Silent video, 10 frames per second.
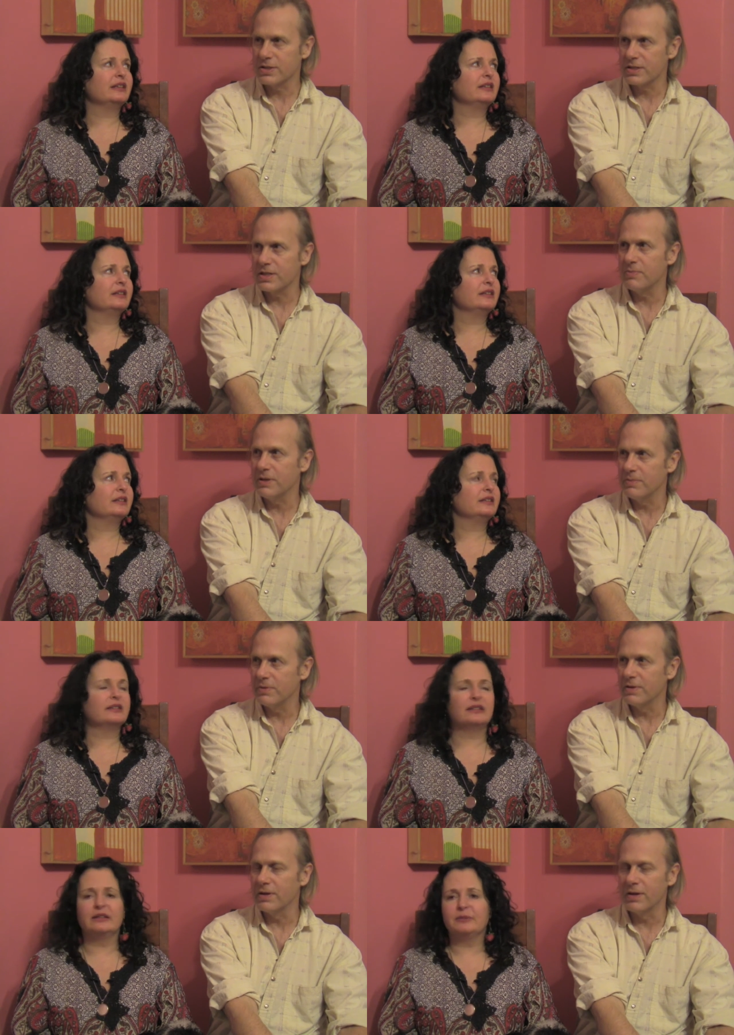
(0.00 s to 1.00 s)
Speaker 1: like 60
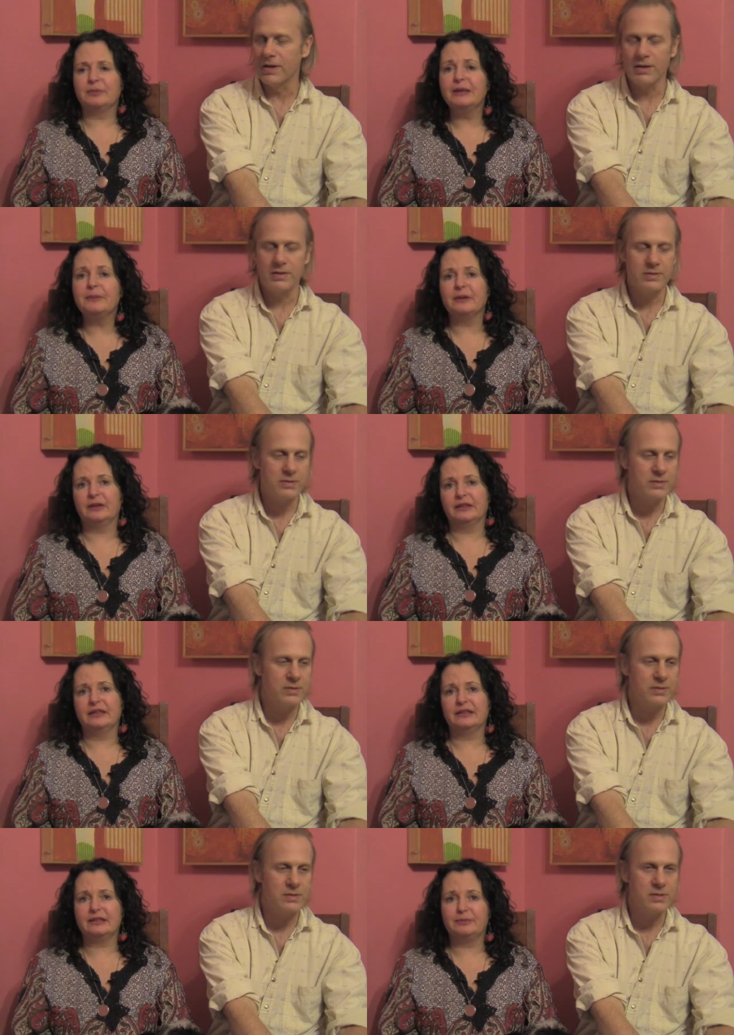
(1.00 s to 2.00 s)
people in our people home. in
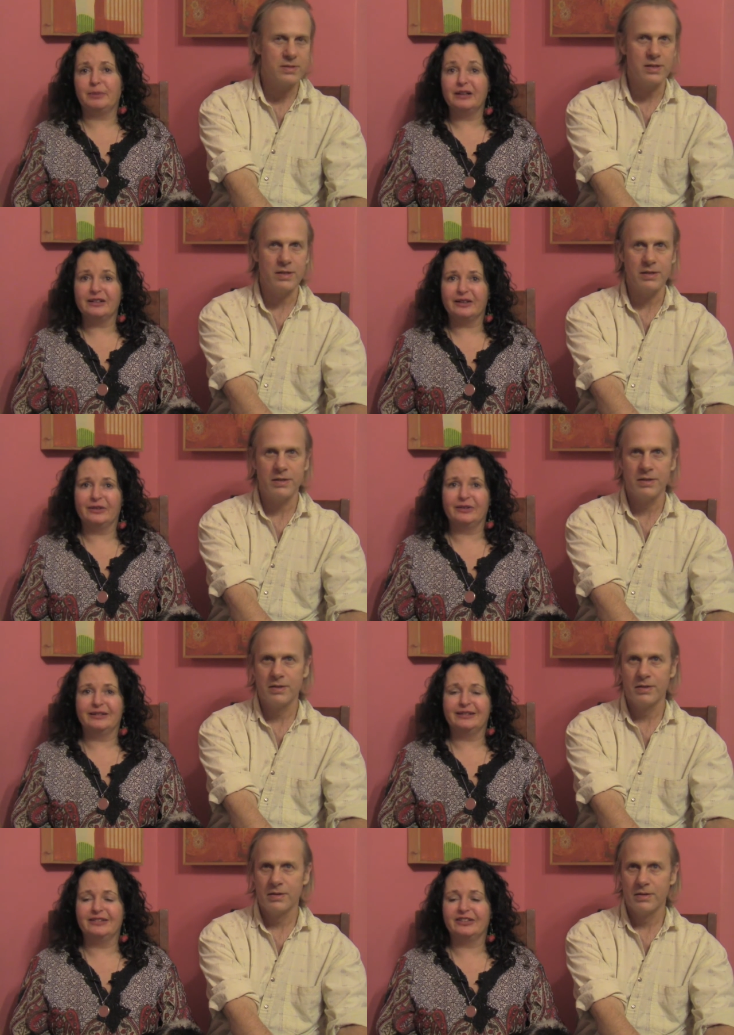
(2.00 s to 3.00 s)
this bungalow
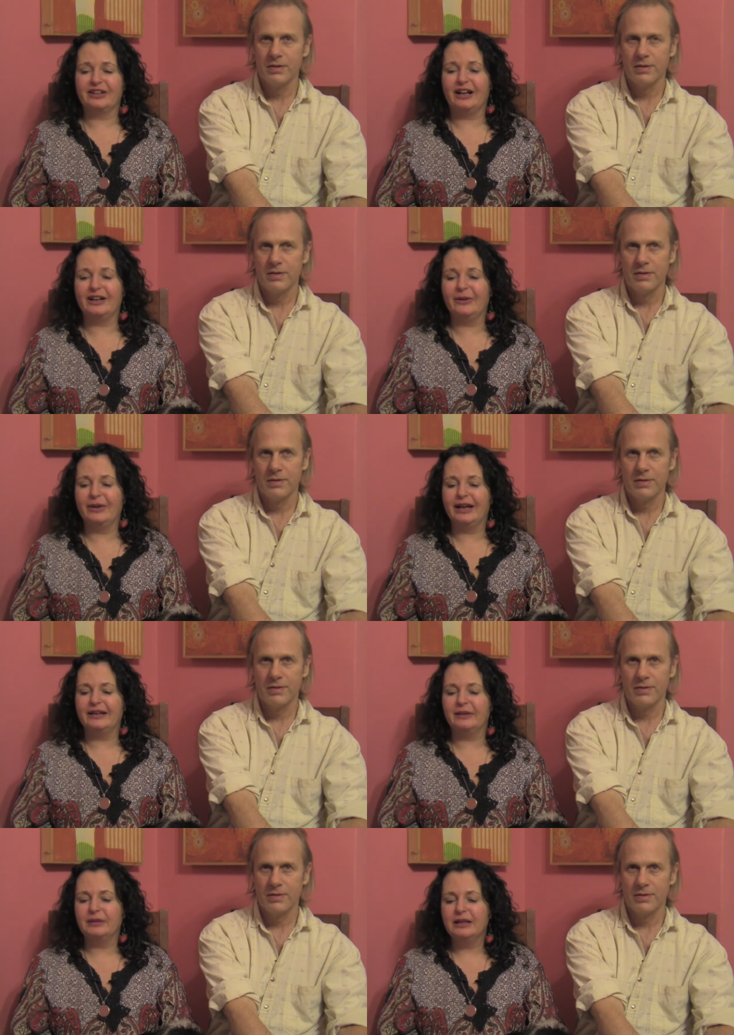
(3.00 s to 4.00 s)
in Chicago,
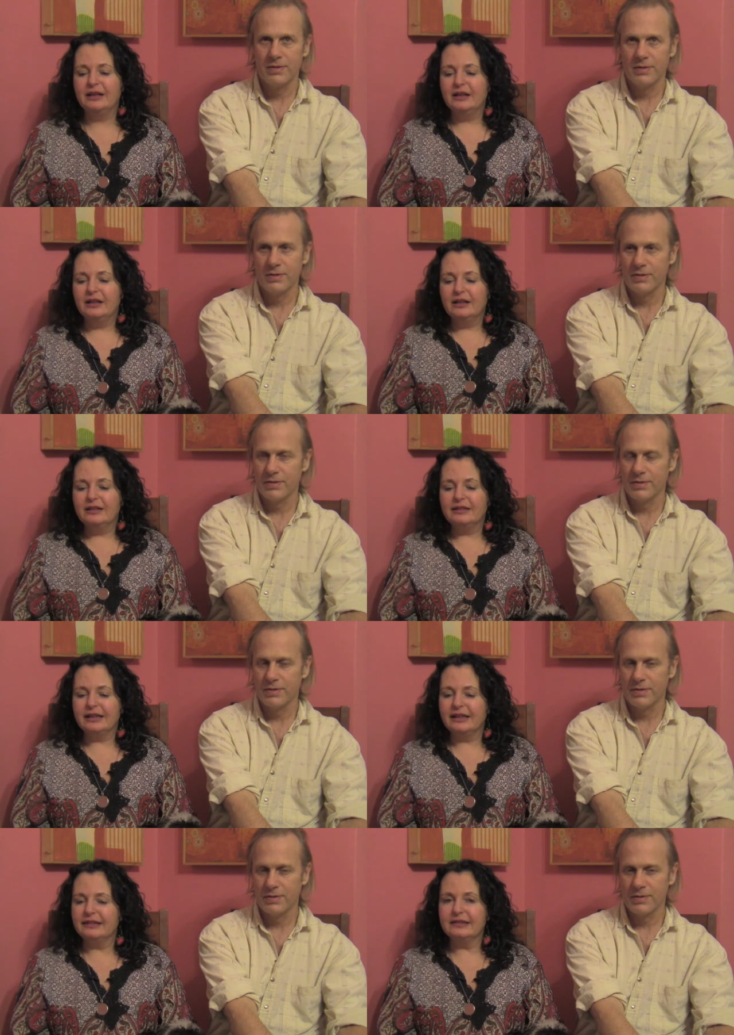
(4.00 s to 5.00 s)
and um,
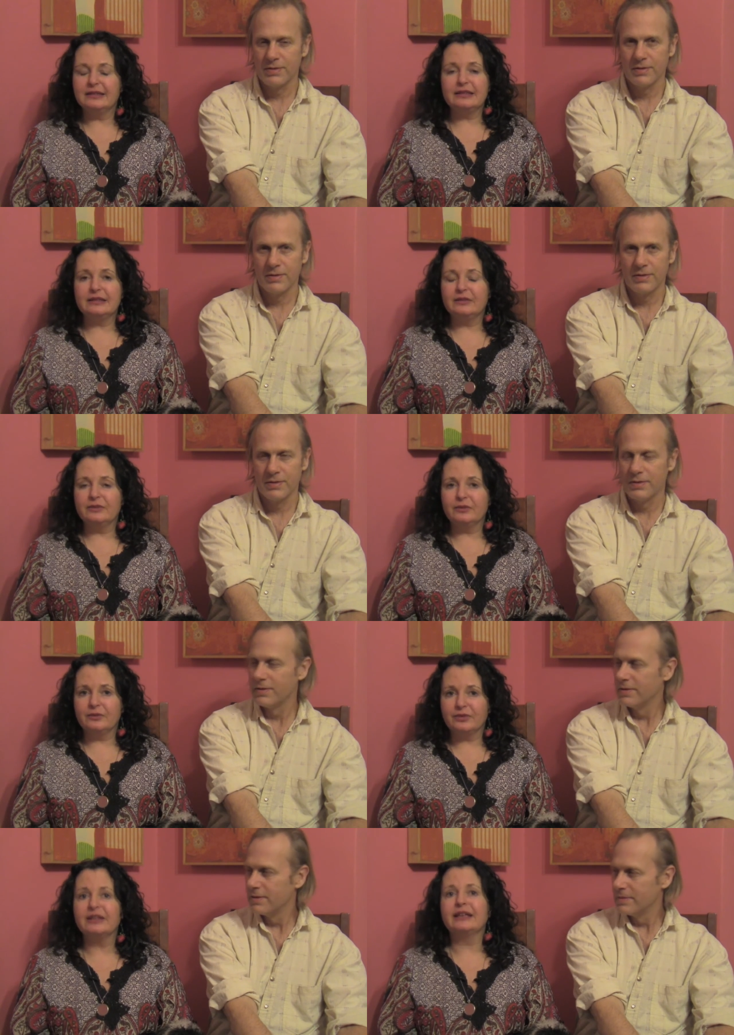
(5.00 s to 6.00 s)
the kids
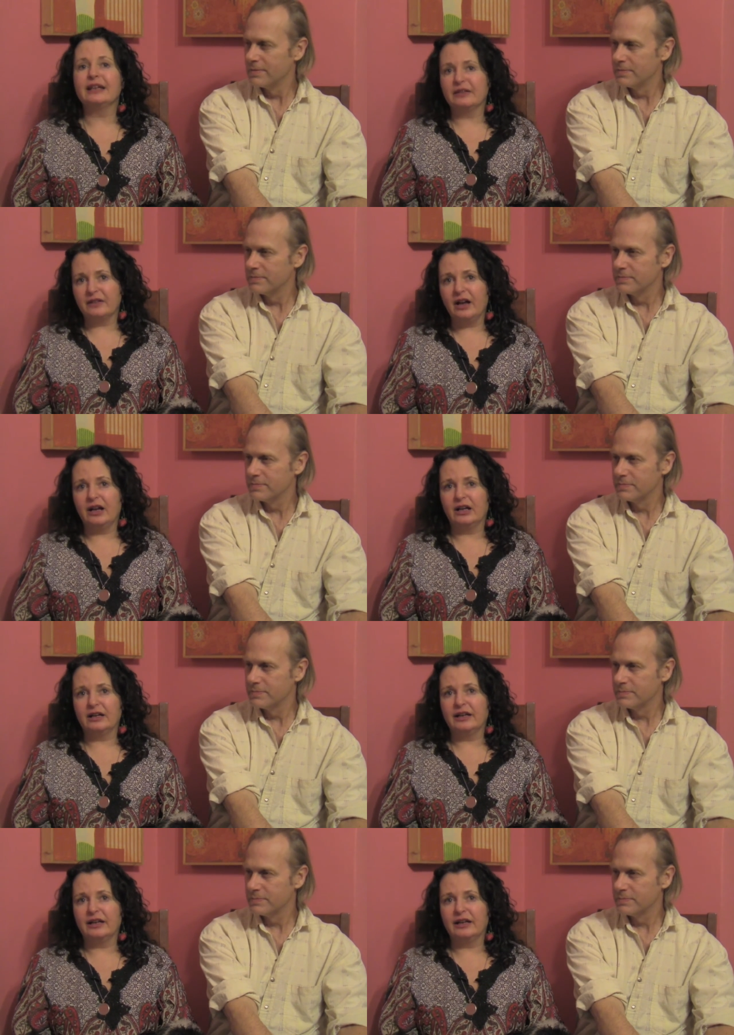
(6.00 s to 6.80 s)
really get along.